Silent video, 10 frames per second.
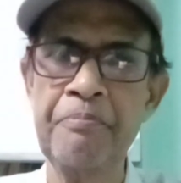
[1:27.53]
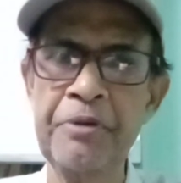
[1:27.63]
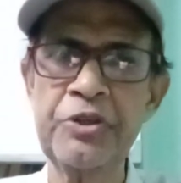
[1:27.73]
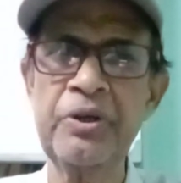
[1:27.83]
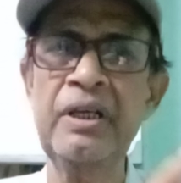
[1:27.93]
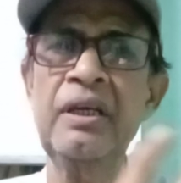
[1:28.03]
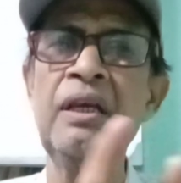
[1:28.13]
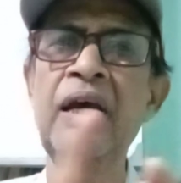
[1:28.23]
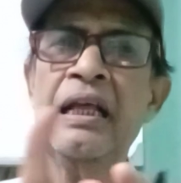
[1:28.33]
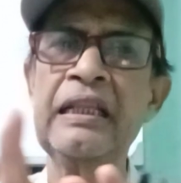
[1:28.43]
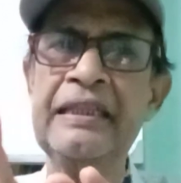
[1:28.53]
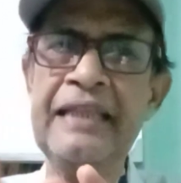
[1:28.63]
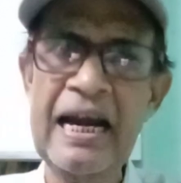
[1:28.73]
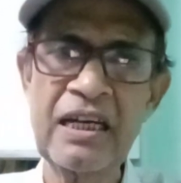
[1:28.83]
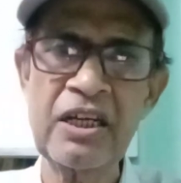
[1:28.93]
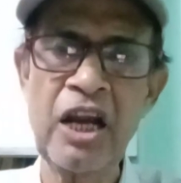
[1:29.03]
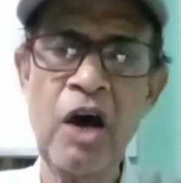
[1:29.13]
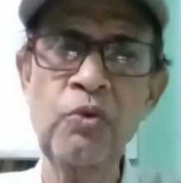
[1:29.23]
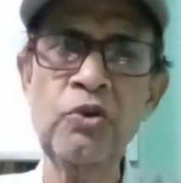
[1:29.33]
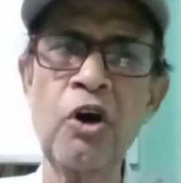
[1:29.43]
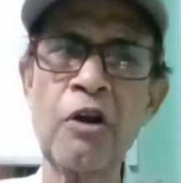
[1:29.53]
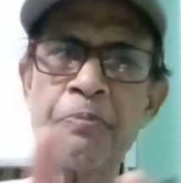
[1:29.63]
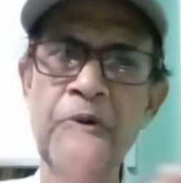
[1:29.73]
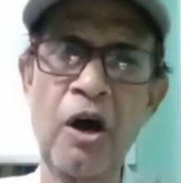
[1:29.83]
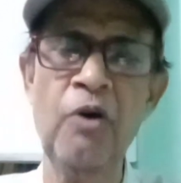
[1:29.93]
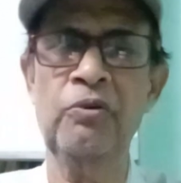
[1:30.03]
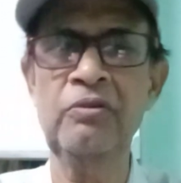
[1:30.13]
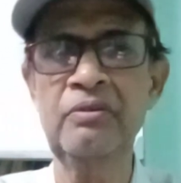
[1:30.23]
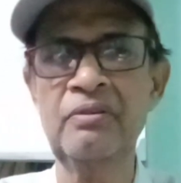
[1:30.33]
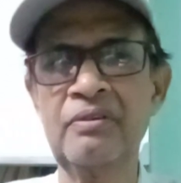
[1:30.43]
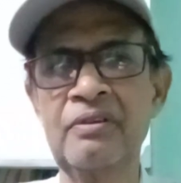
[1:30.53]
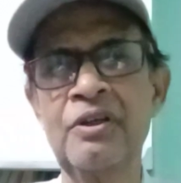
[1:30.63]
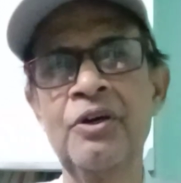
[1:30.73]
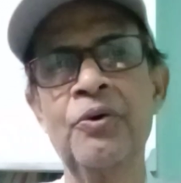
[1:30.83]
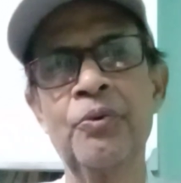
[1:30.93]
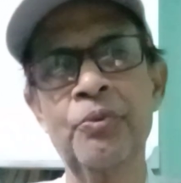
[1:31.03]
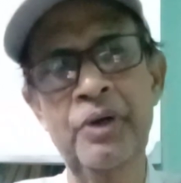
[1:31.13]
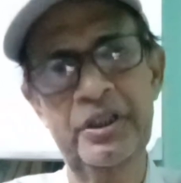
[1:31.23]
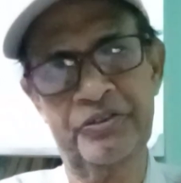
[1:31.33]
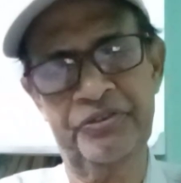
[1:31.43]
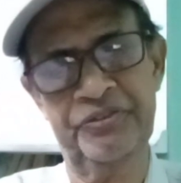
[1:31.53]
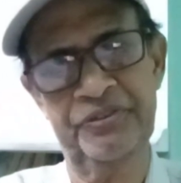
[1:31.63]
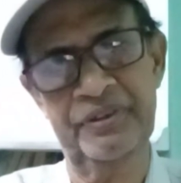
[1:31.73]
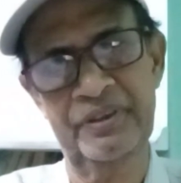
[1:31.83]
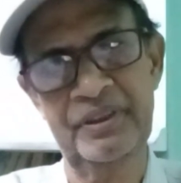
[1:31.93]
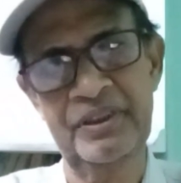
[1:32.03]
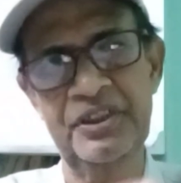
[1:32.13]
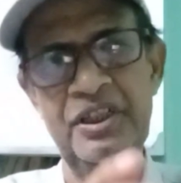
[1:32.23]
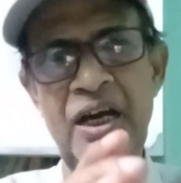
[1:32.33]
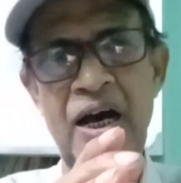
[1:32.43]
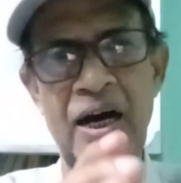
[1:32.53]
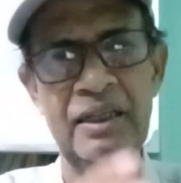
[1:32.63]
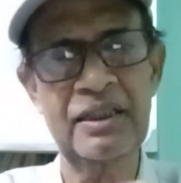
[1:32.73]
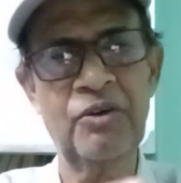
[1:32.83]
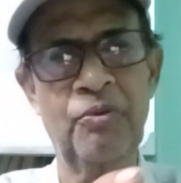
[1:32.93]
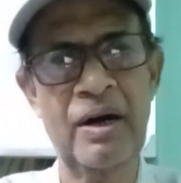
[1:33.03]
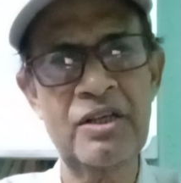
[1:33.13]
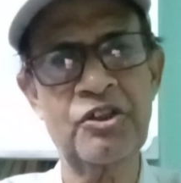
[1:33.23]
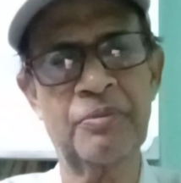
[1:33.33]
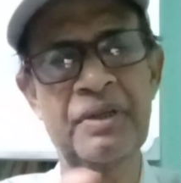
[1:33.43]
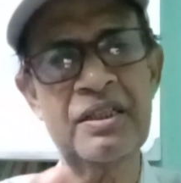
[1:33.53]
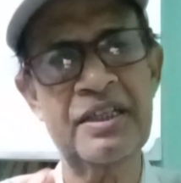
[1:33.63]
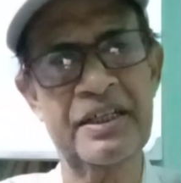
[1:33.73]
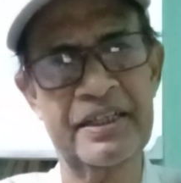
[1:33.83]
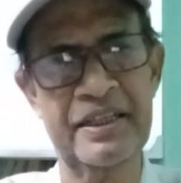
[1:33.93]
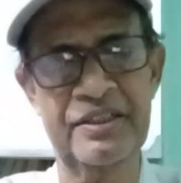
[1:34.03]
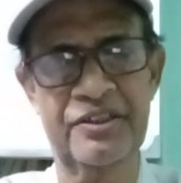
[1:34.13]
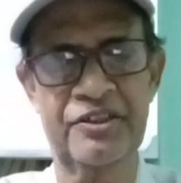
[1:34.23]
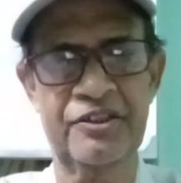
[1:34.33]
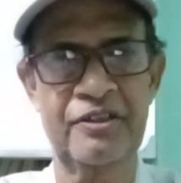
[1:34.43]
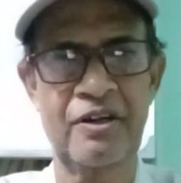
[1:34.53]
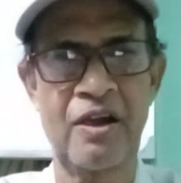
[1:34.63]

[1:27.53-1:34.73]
between that noun or pronoun with the other words of the sentence.